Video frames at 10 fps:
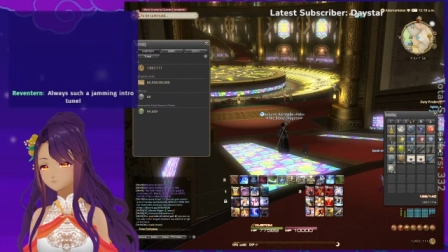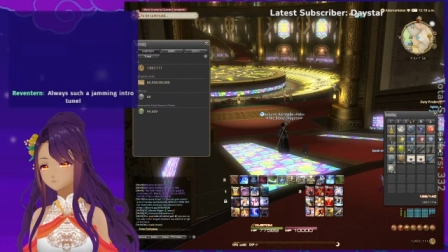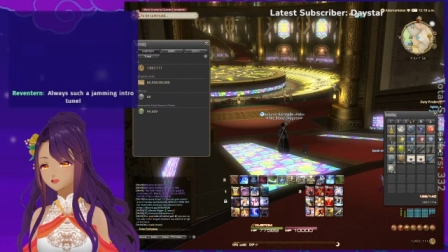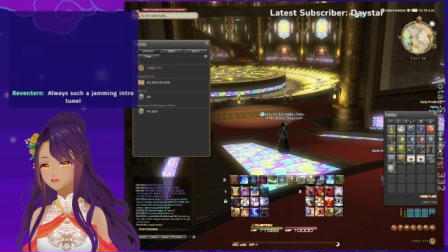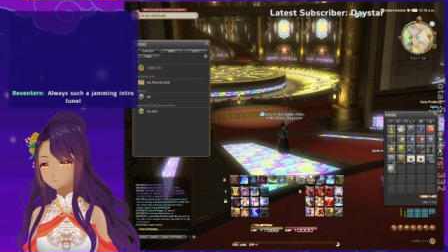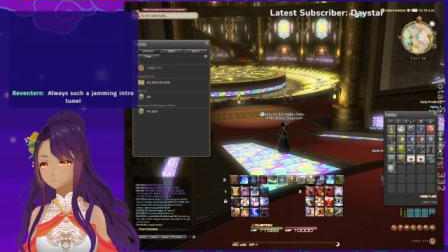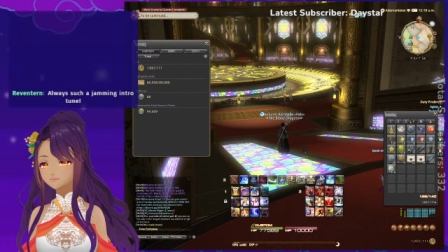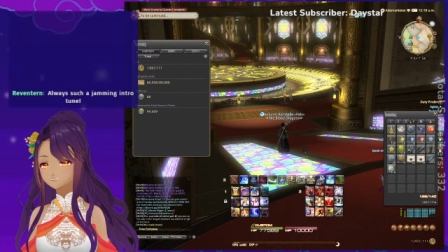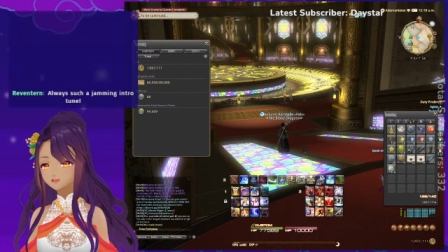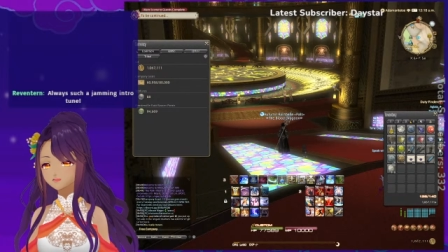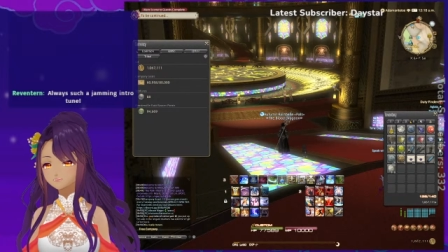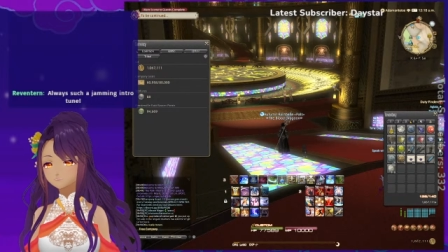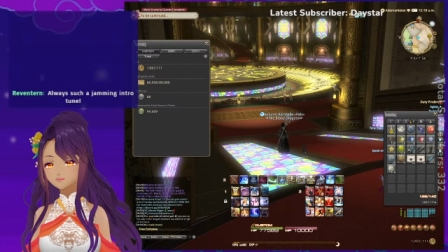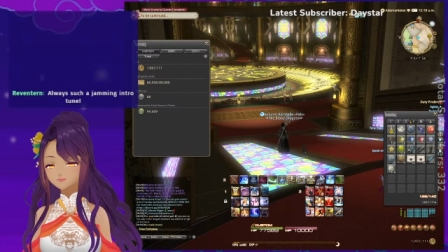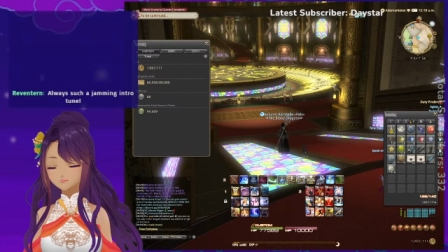Always such a jamming
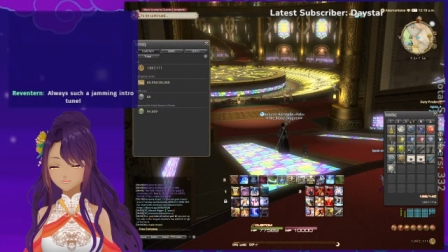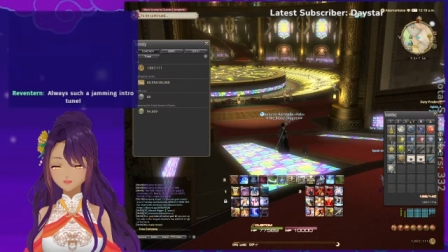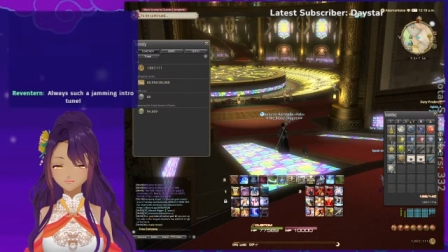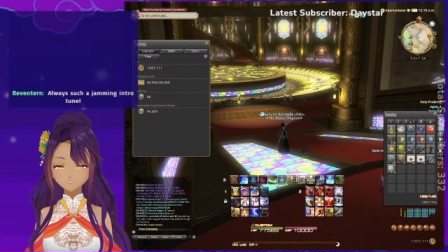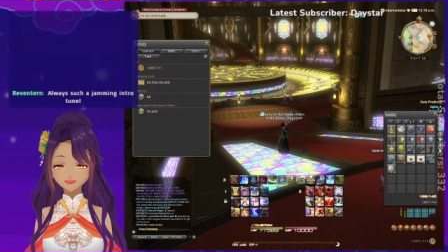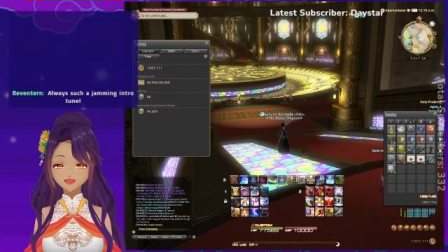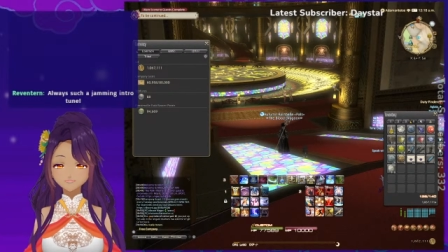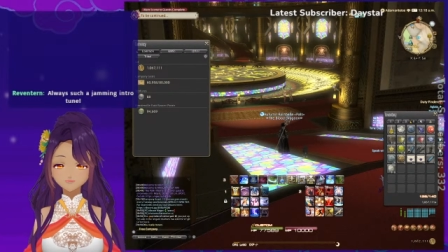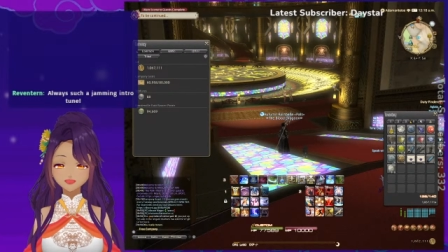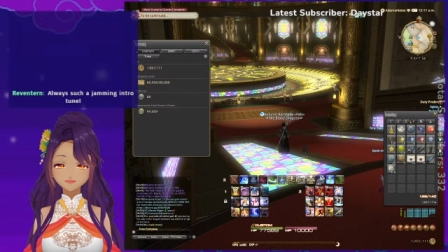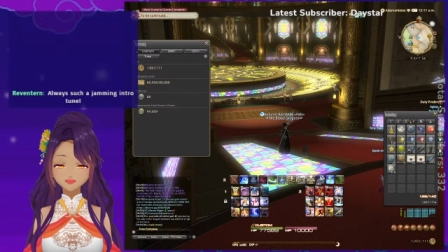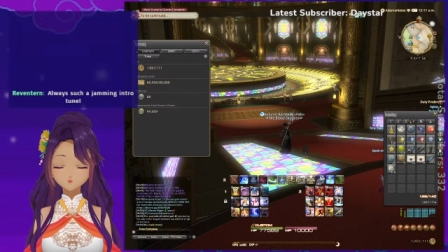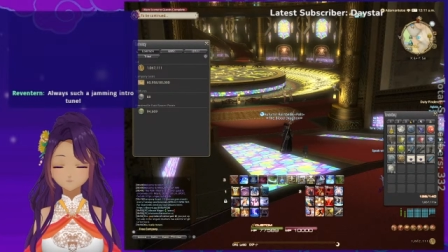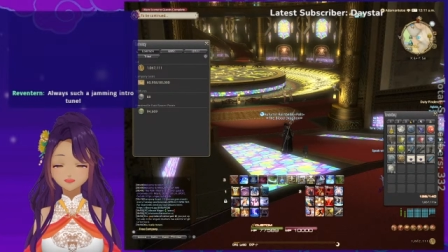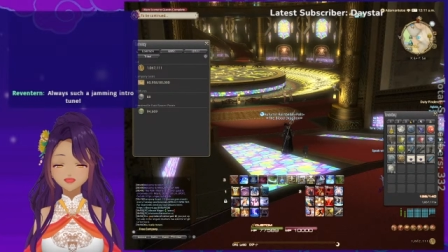intro tune. Yeah, no, it's a
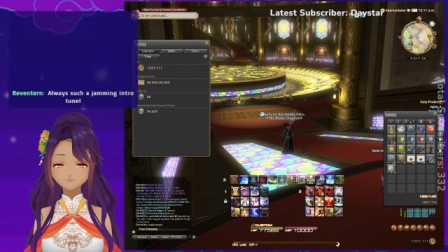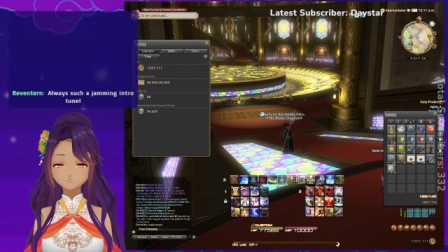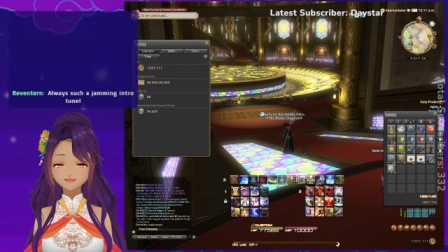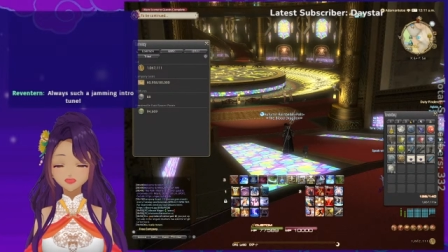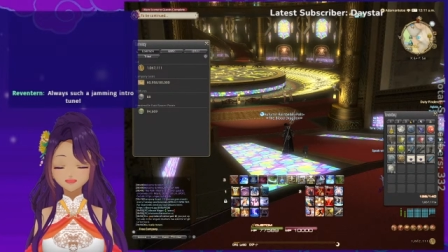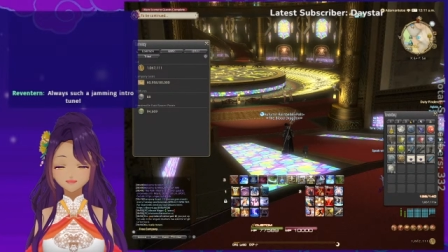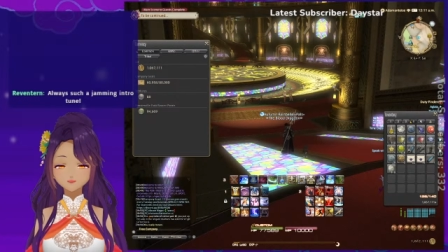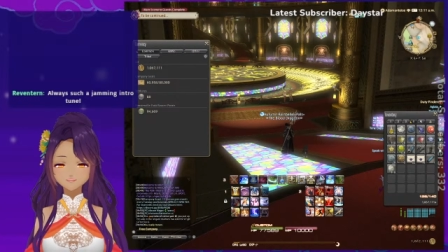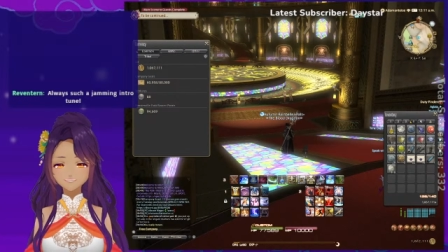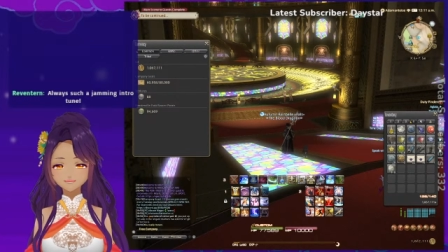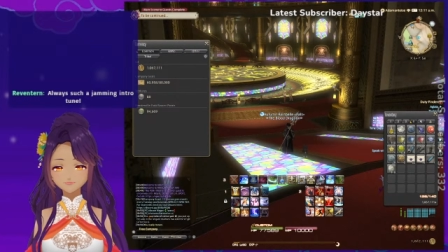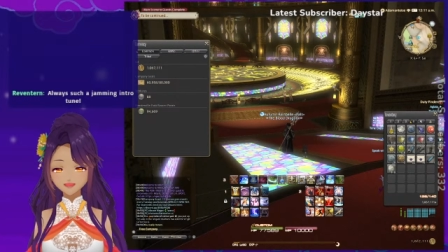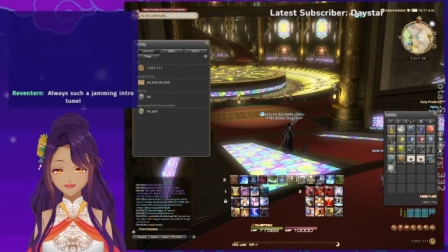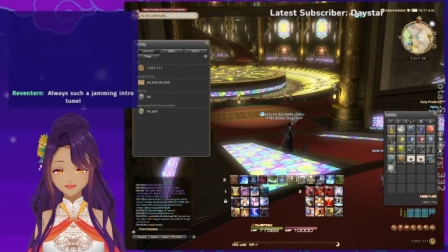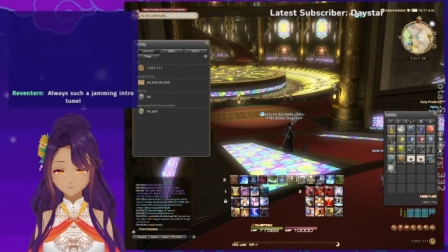Pokemon song anyways.
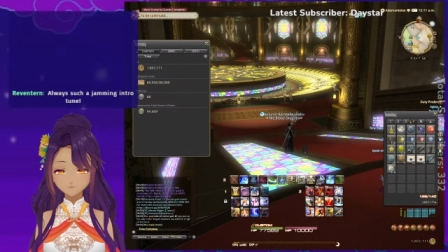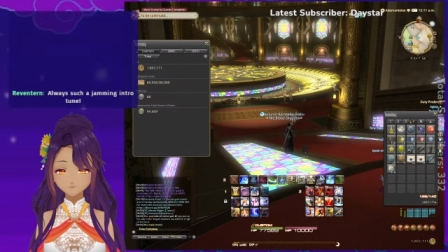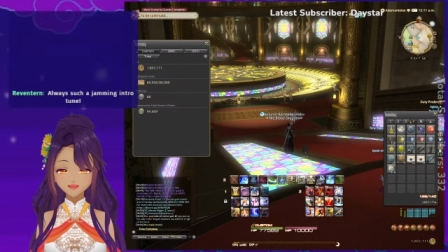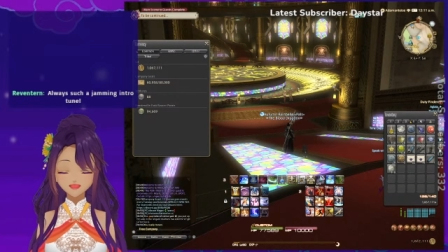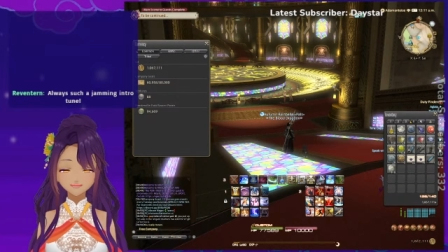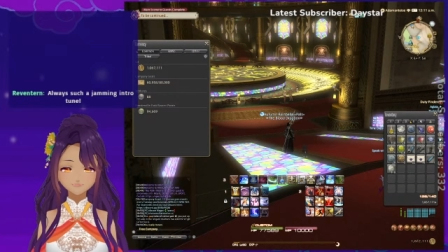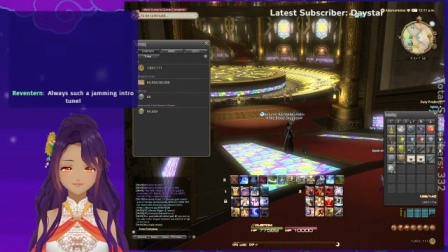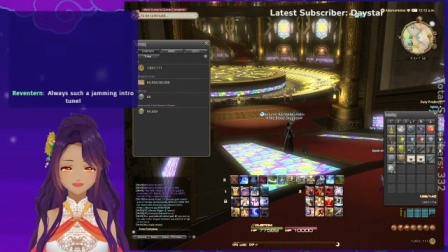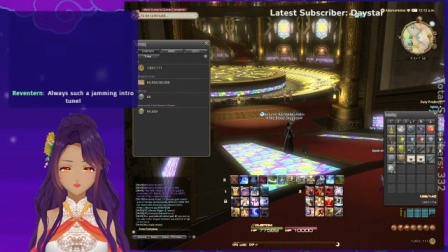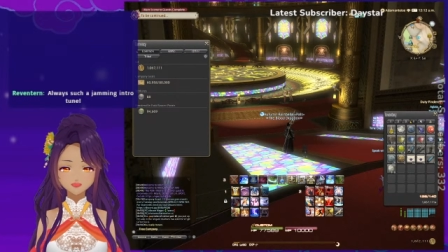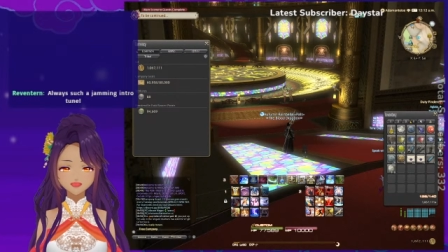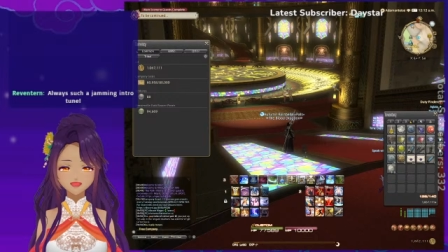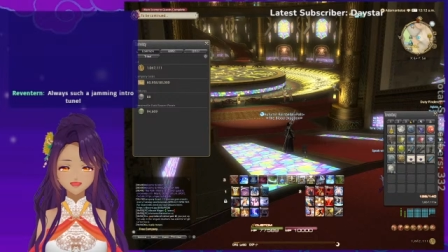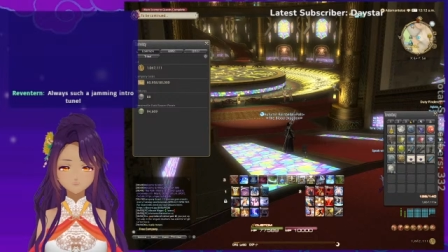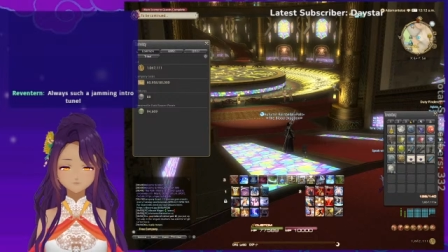Like, apparently
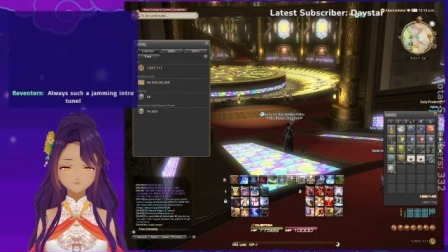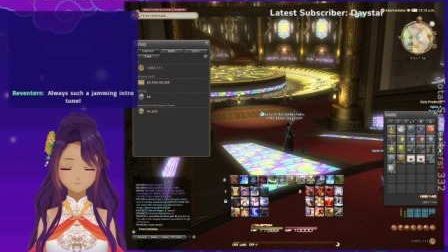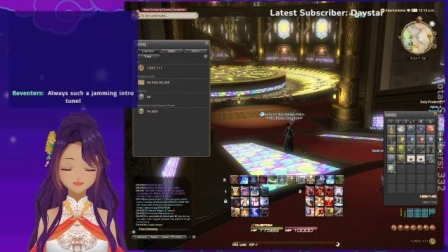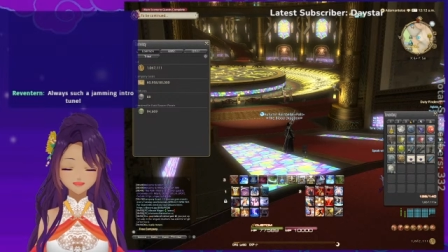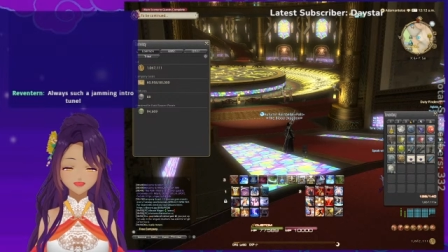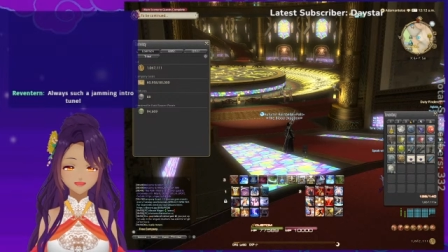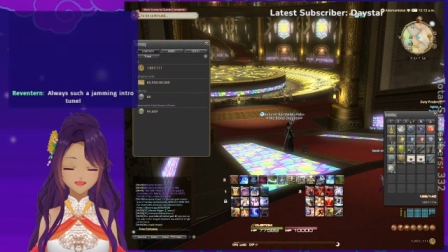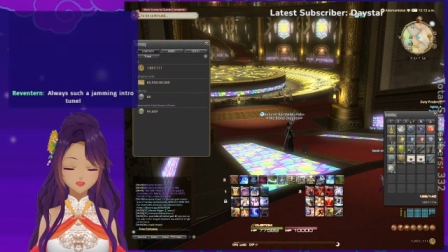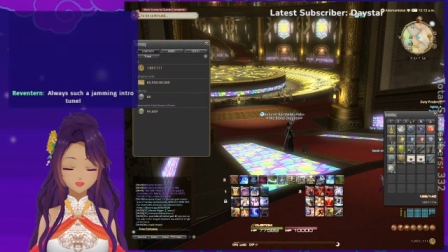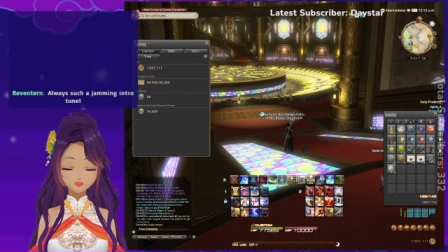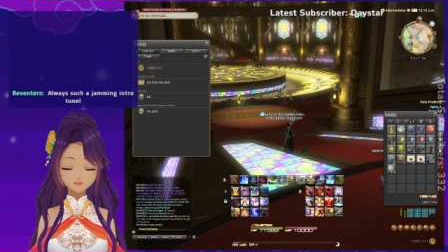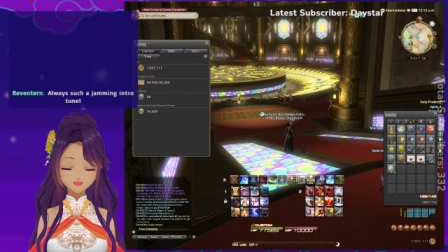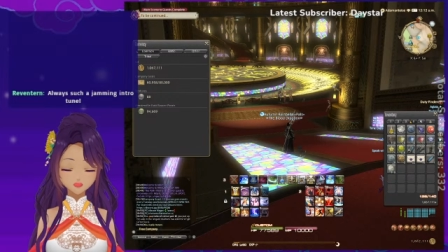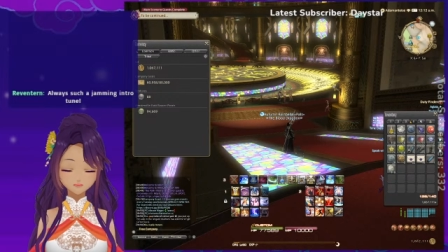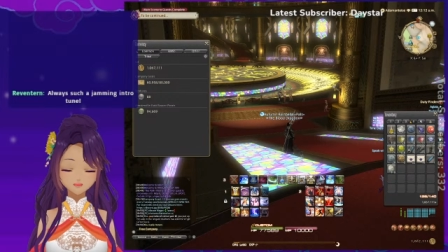Pokemon, the Pokemon, what's it
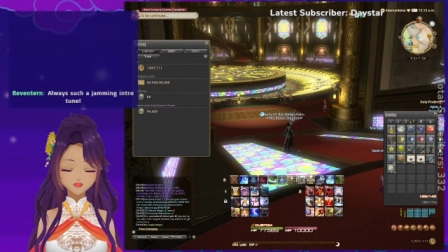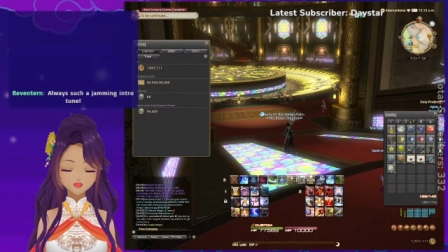called?